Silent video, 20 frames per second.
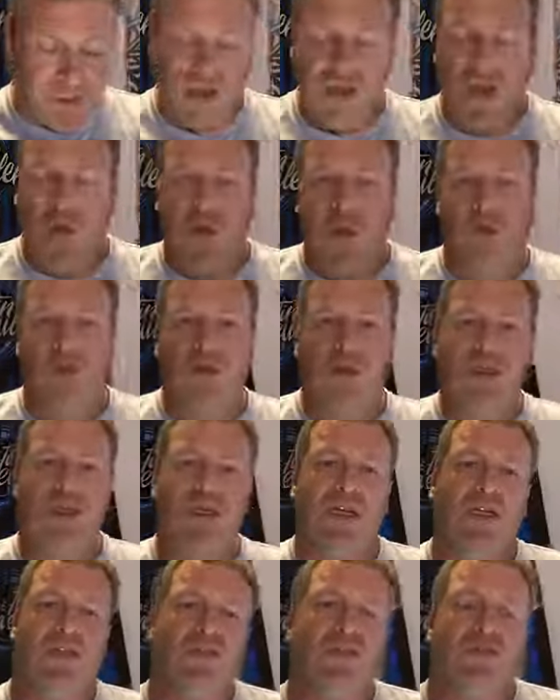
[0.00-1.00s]
We're also
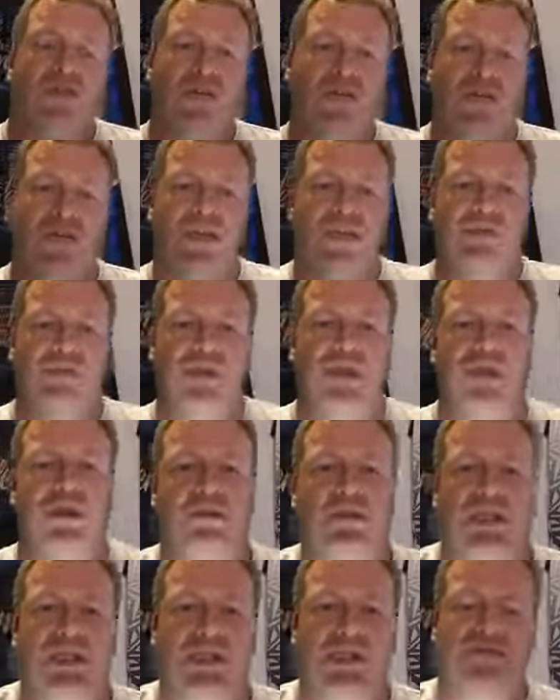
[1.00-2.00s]
going to try and do something a little
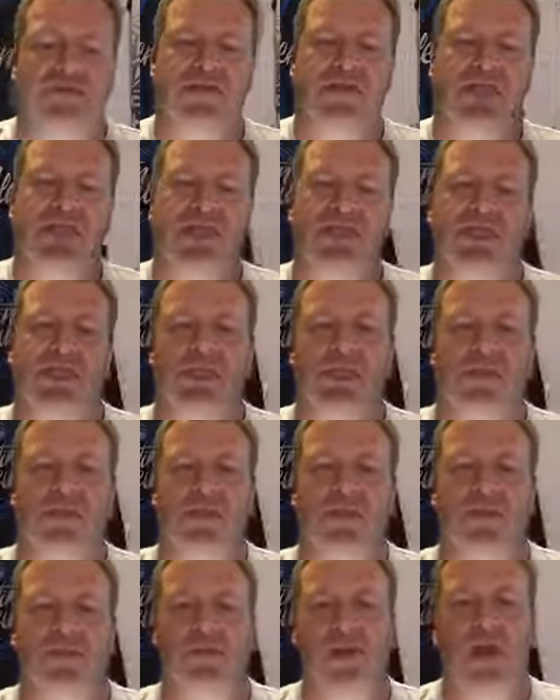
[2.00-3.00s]
bit different this year with
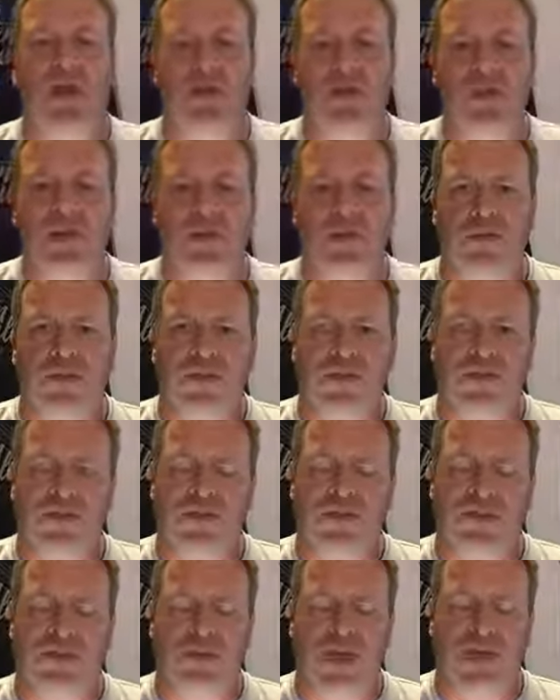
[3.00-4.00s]
the podium, with the
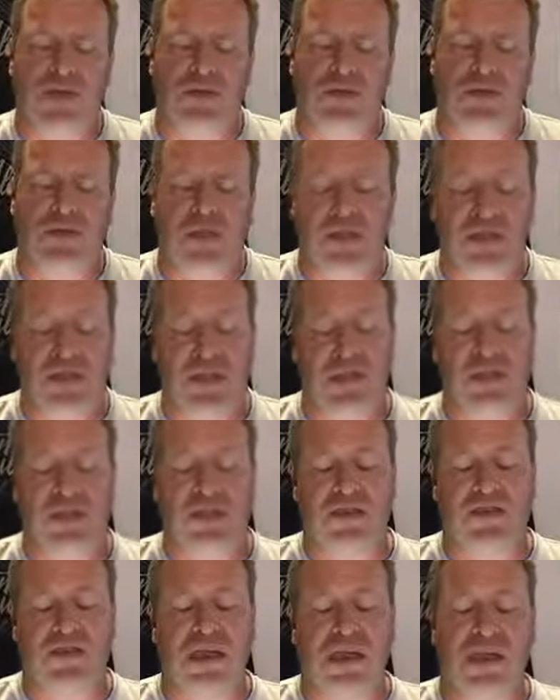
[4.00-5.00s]
actual finishing of the
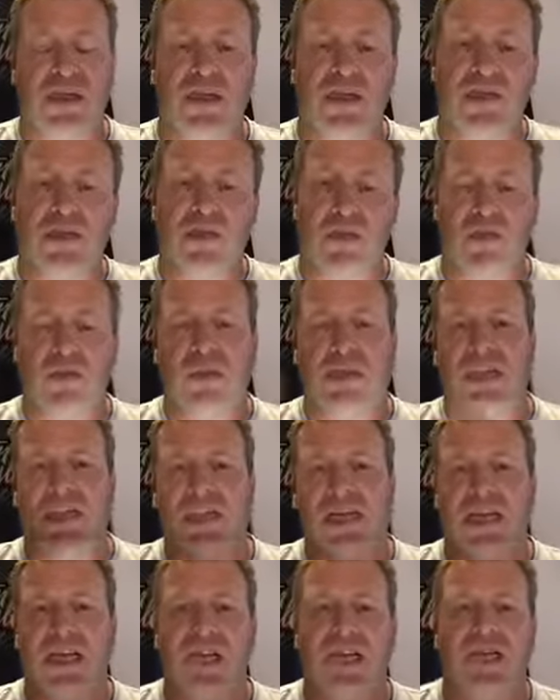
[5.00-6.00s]
track. Normally it's
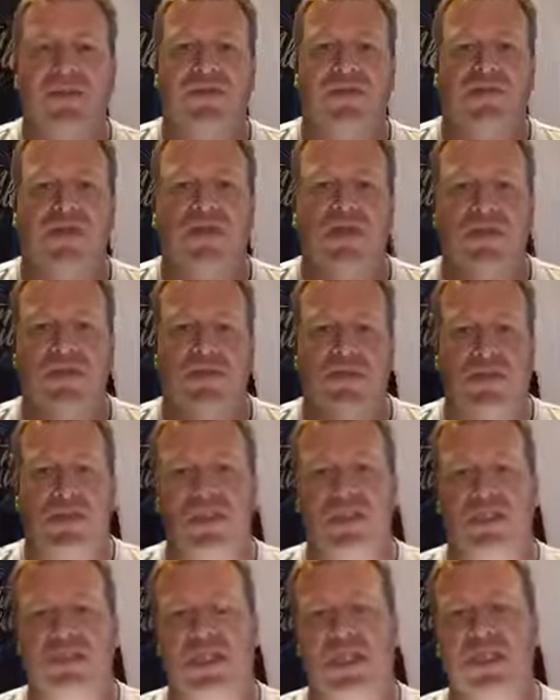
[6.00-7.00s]
done afterwards with the
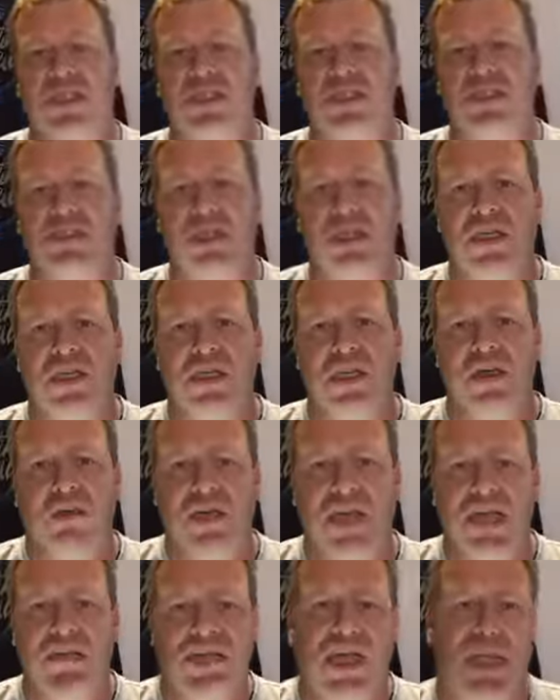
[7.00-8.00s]
presentations. We
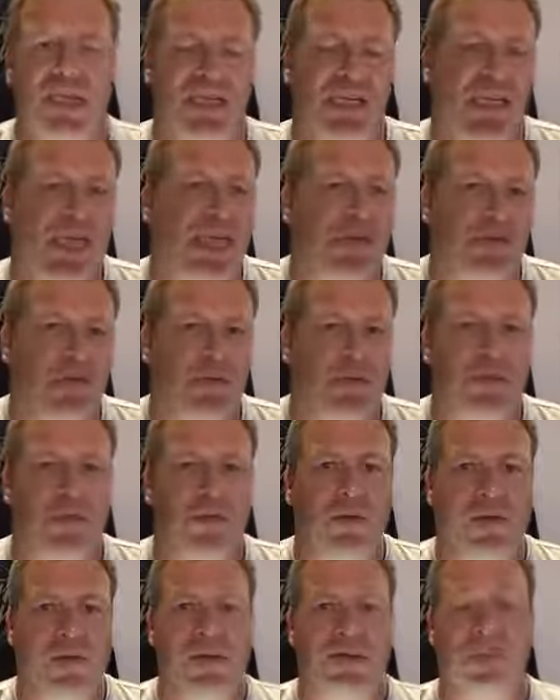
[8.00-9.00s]
have asked Narra
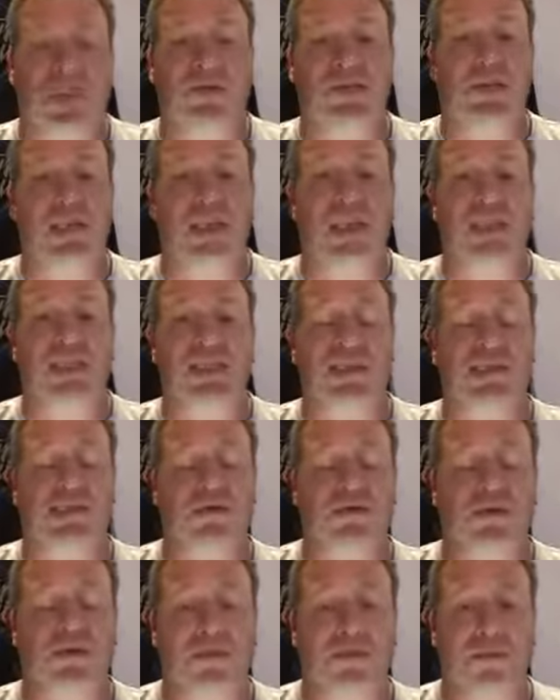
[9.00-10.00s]
Speedway to see if we can actually do
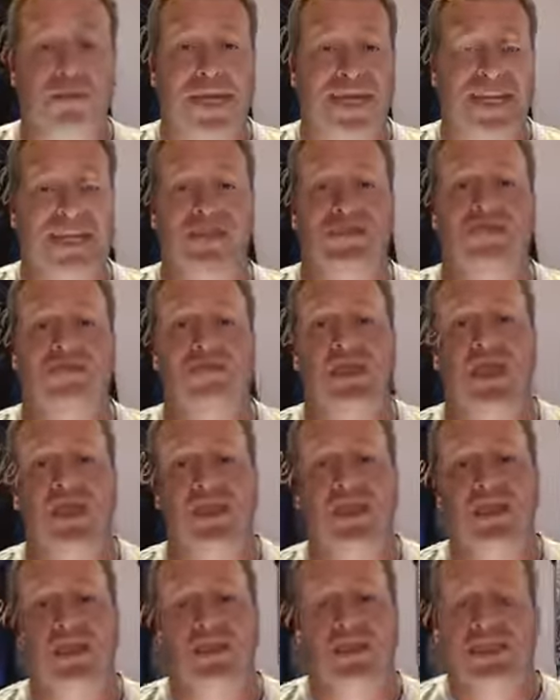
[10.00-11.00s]
it on the main straight.
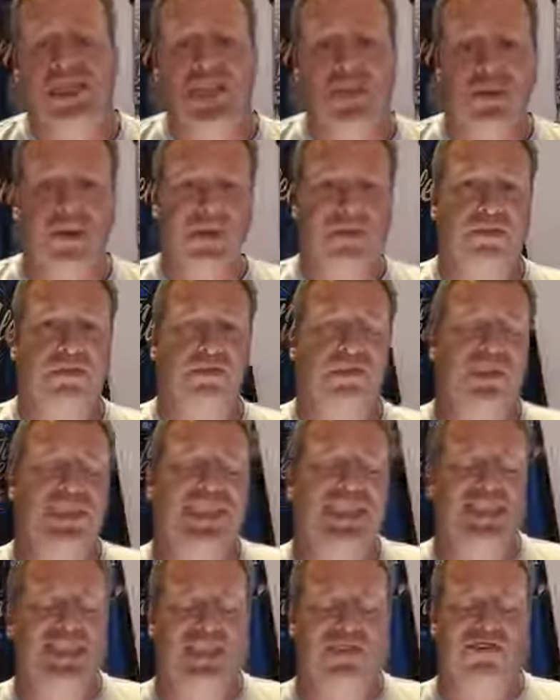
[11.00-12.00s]
So that'll be
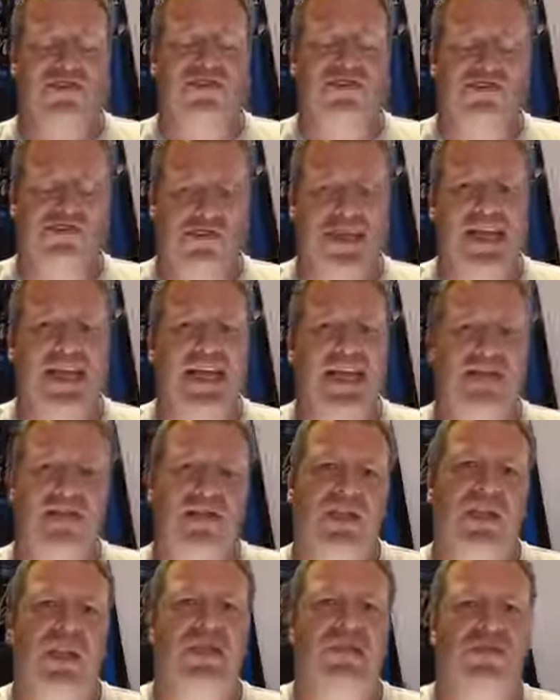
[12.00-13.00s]
presented straight after
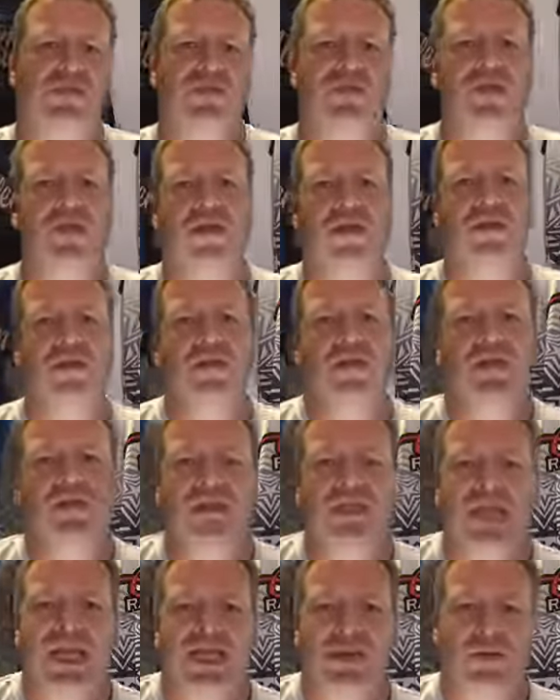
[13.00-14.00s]
the actual final,
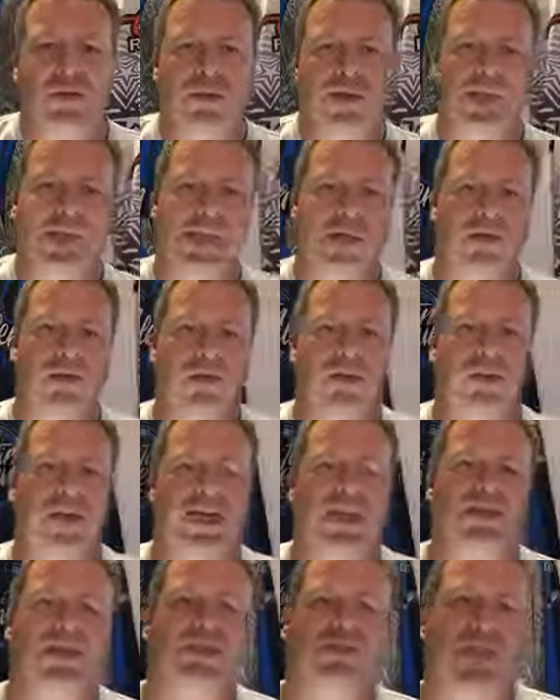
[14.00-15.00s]
and will be done on the
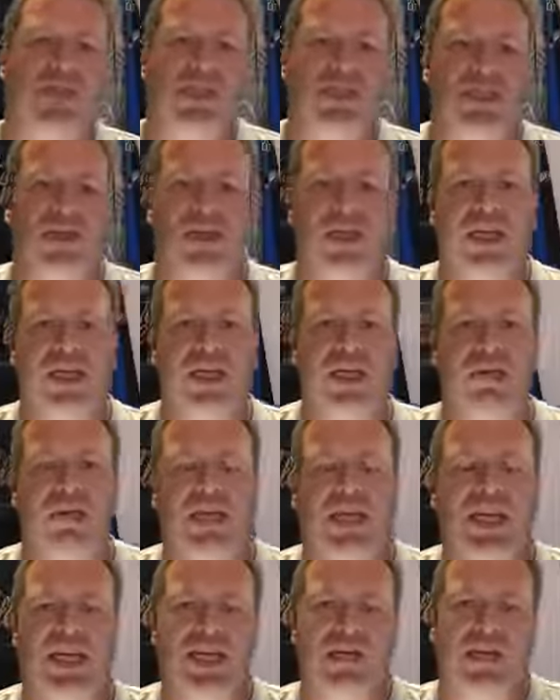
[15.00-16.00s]
main straight. So we're going to
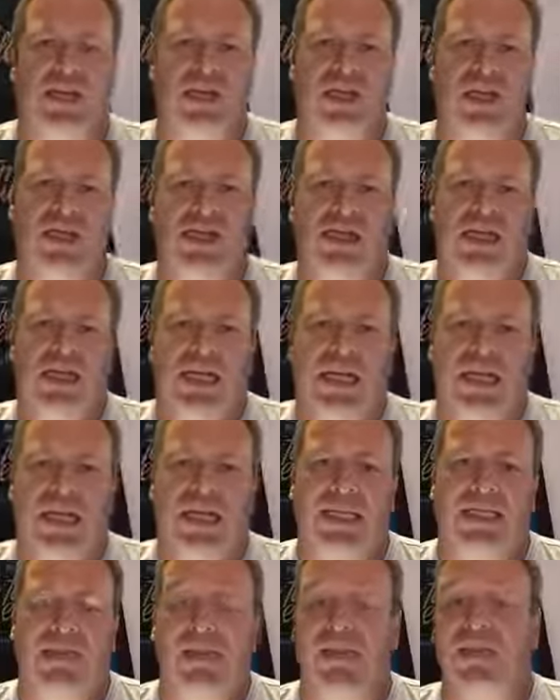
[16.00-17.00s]
be having
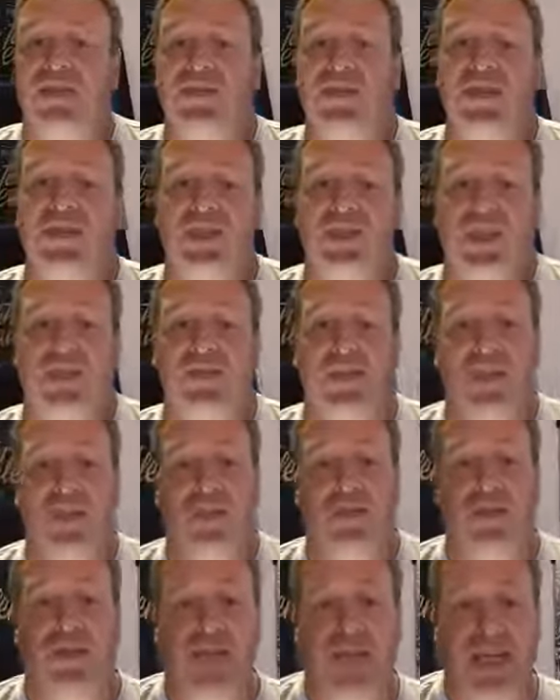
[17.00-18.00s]
some interviews and everything
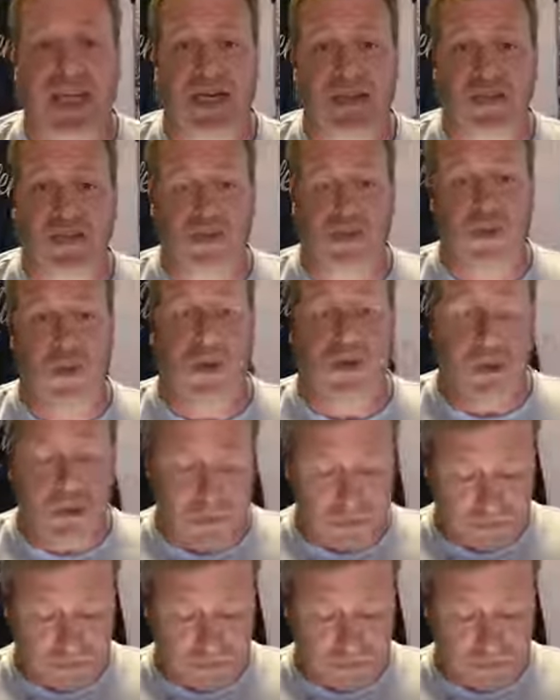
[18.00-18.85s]
with that as well.